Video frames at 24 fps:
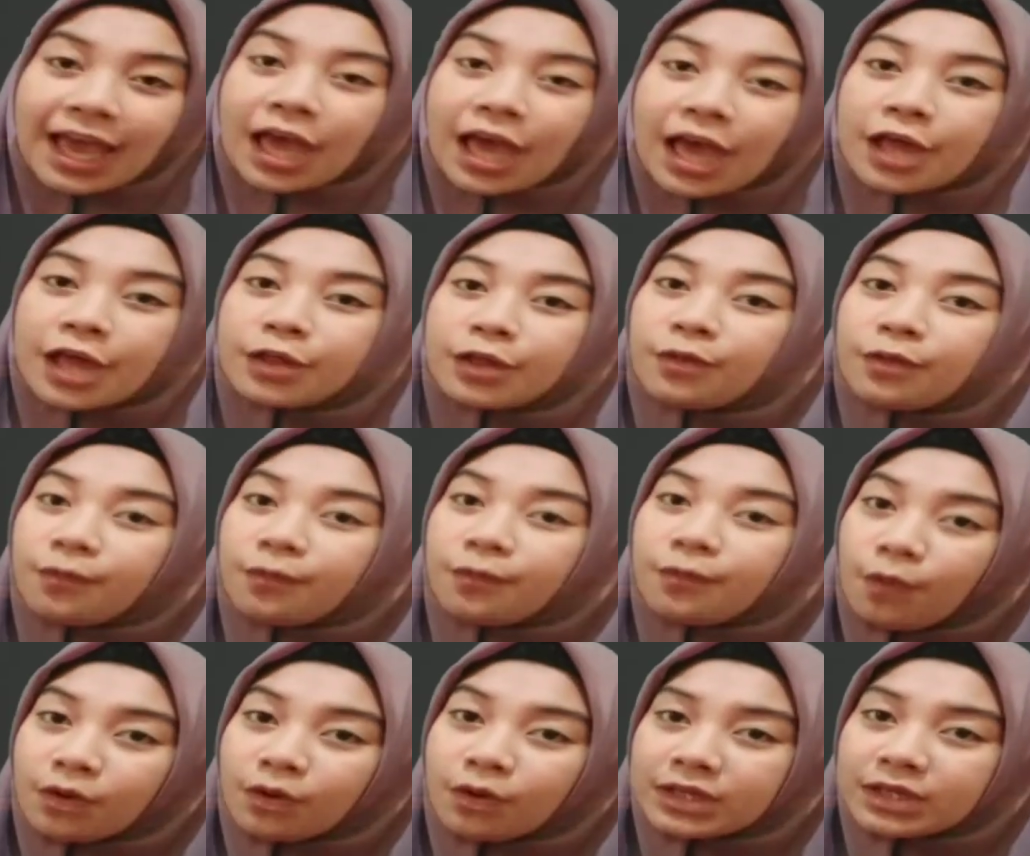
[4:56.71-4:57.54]
And the
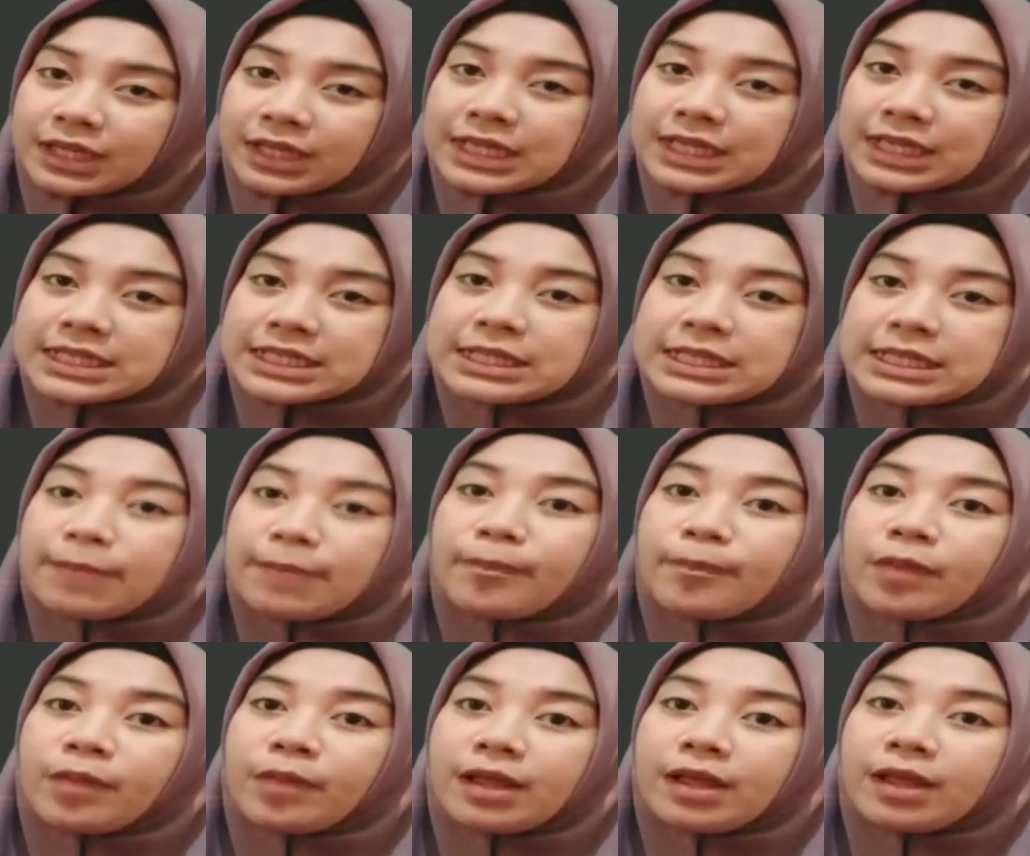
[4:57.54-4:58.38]
fourth is
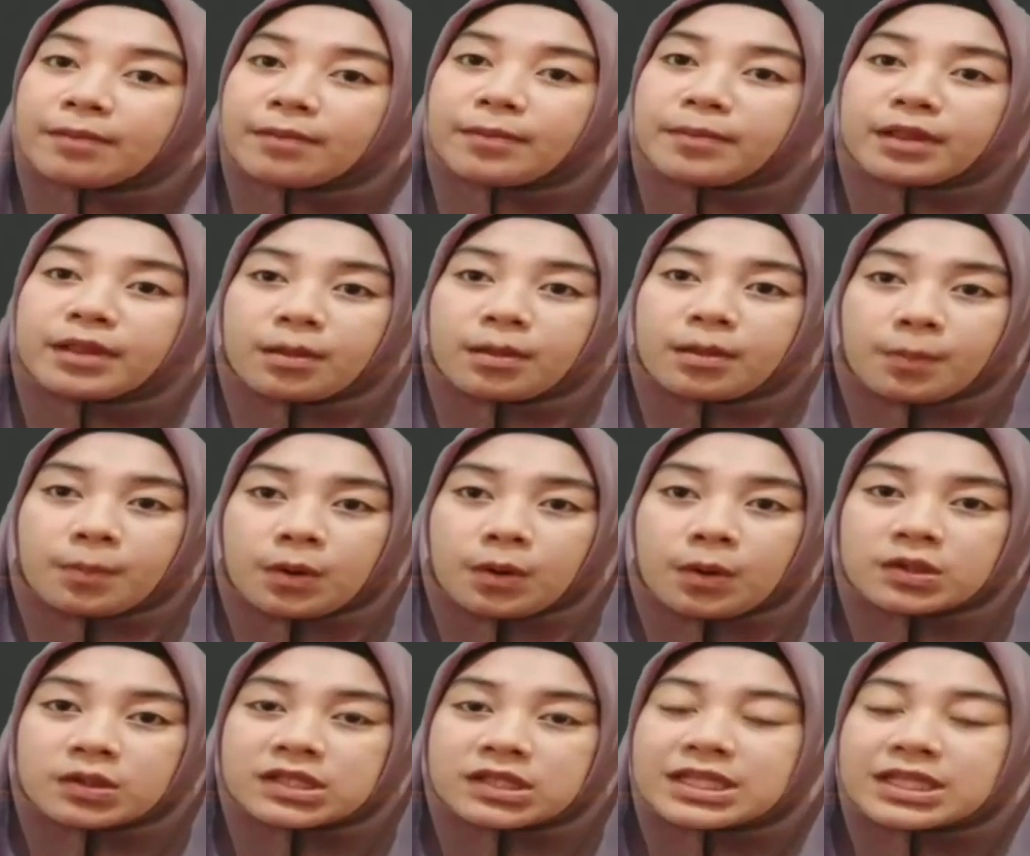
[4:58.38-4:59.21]
implied
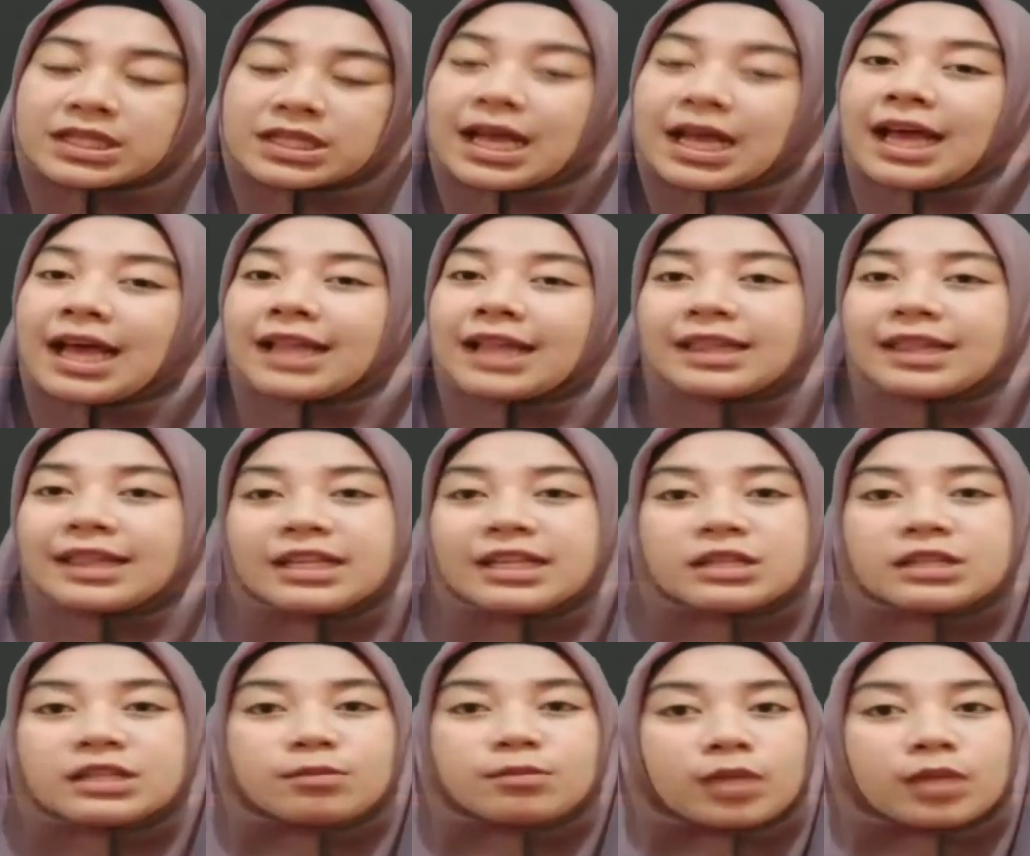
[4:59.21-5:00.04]
metaphors.
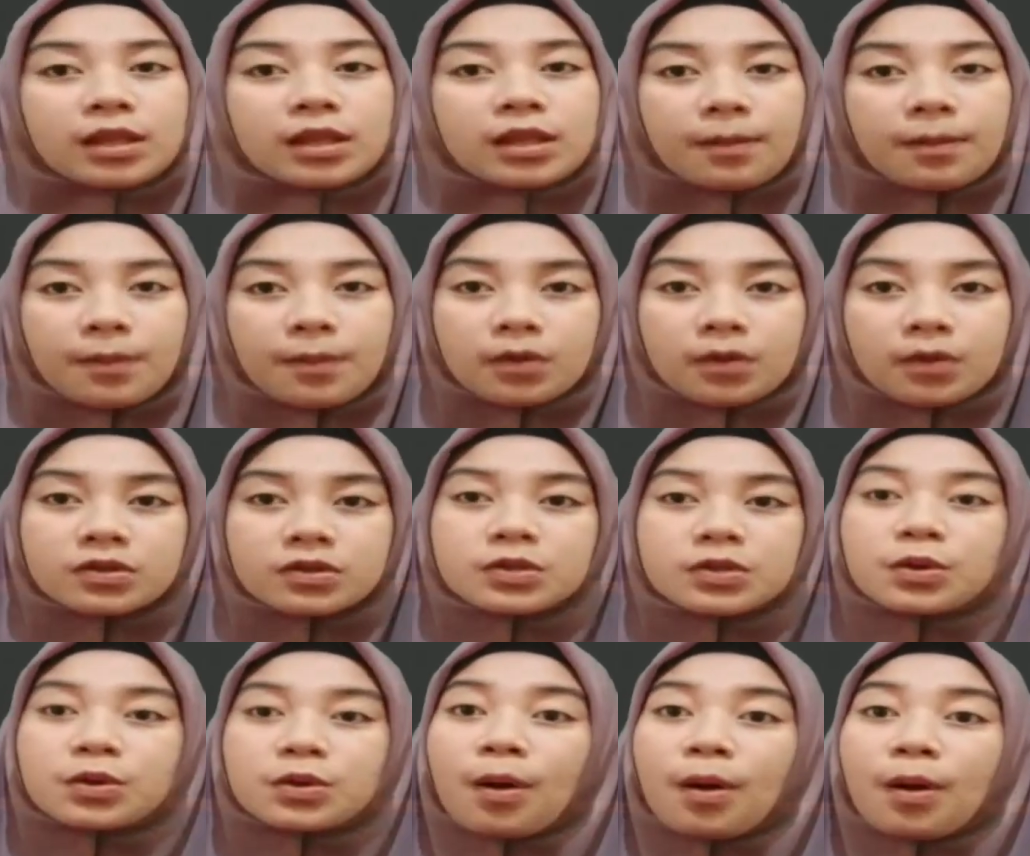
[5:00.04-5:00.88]
These metaphors
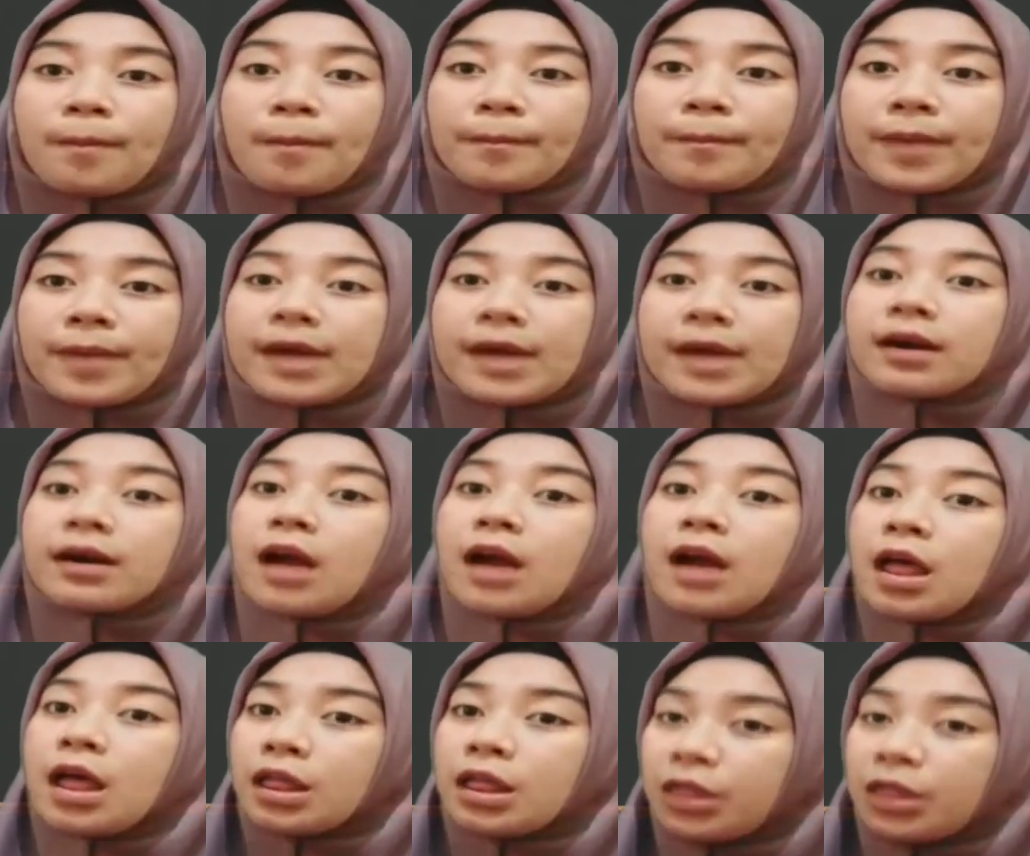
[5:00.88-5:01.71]
compare
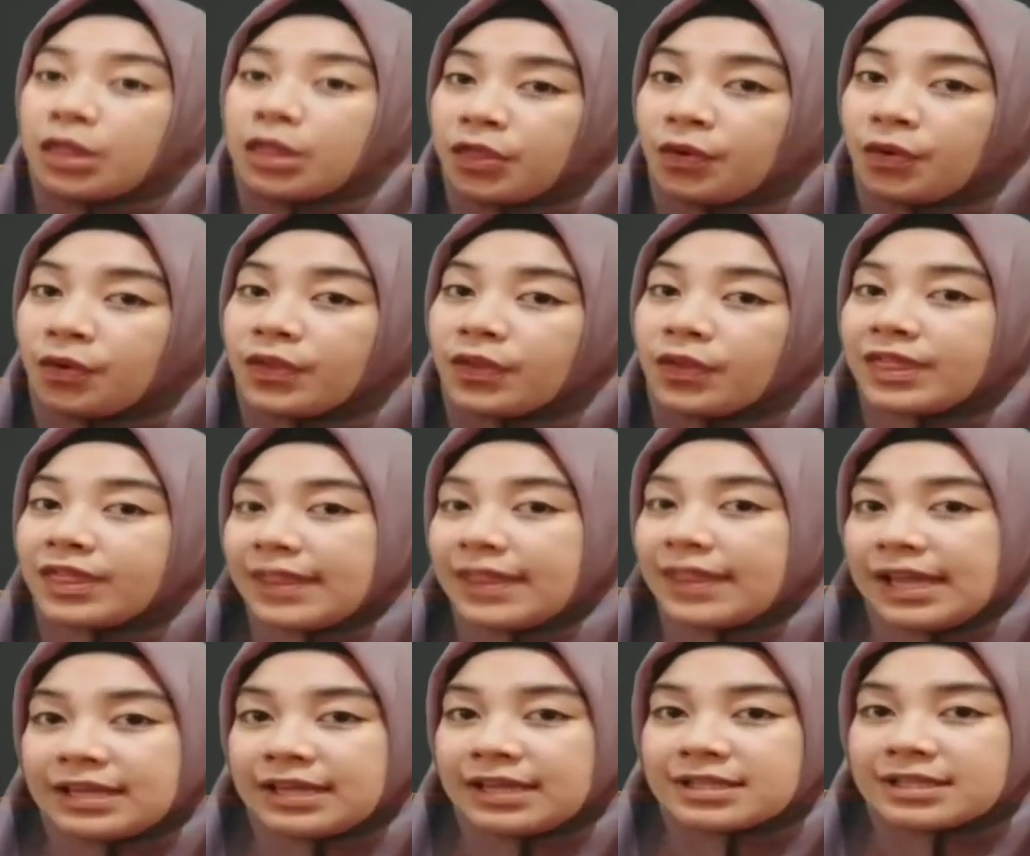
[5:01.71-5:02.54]
two
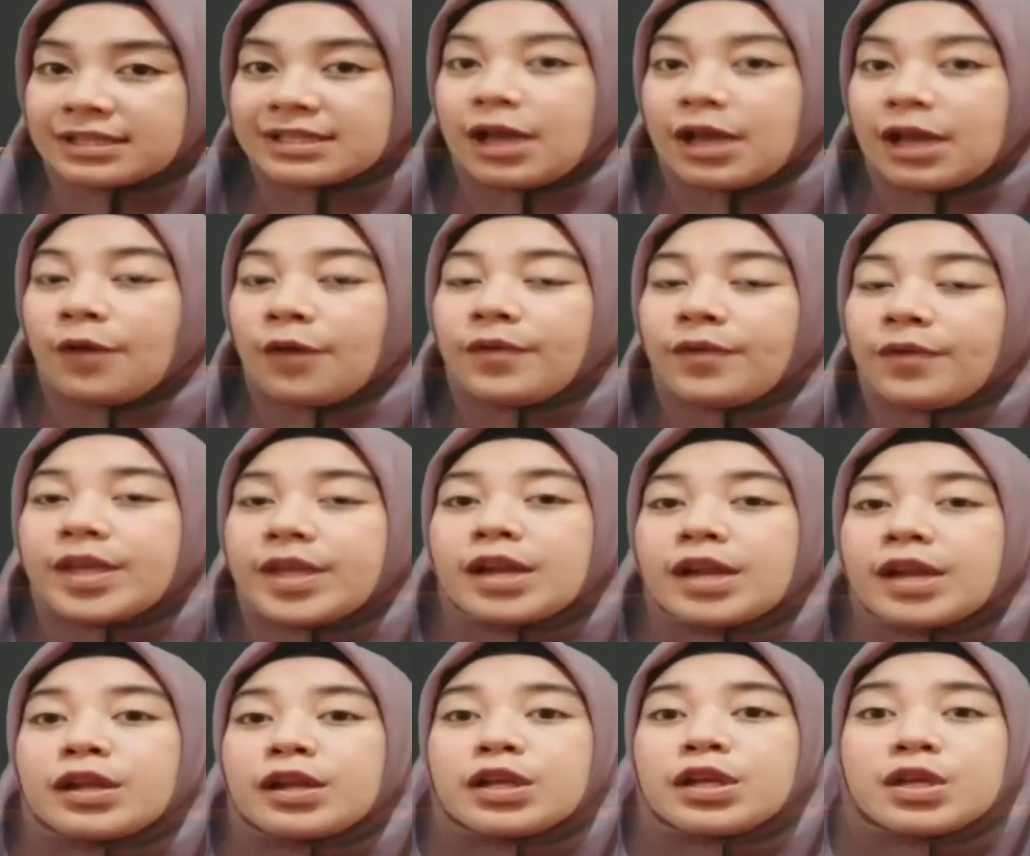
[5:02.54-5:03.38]
things without
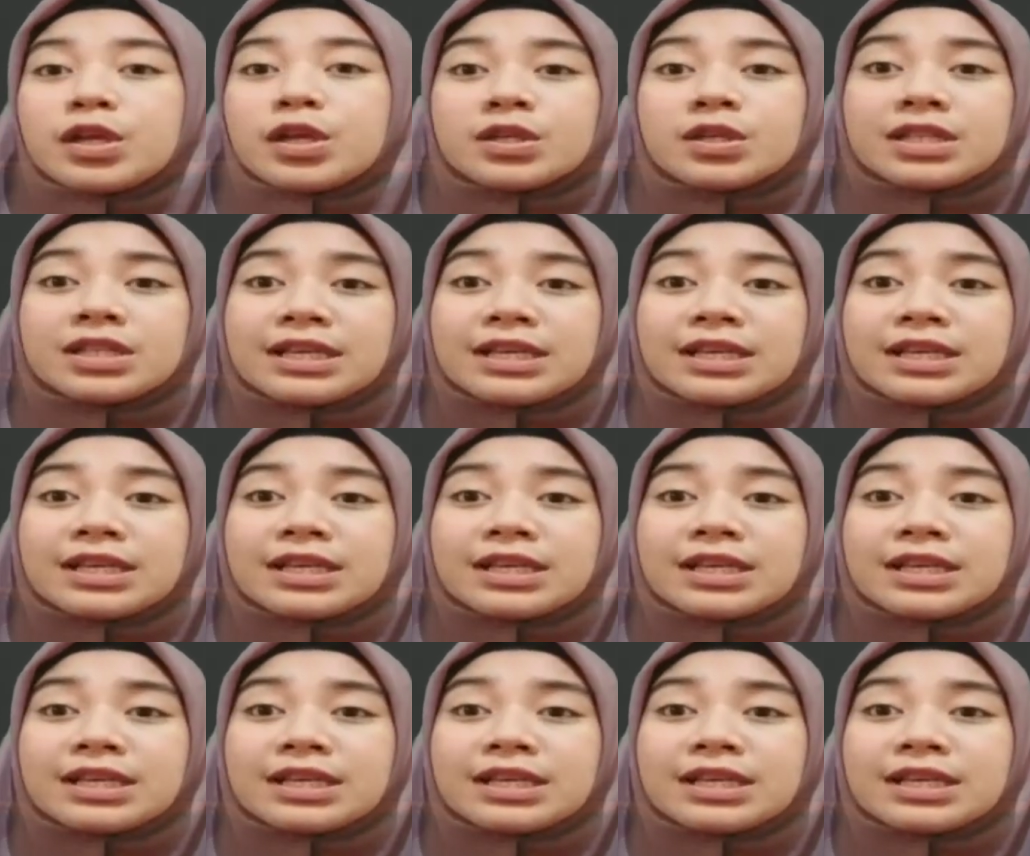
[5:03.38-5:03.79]
using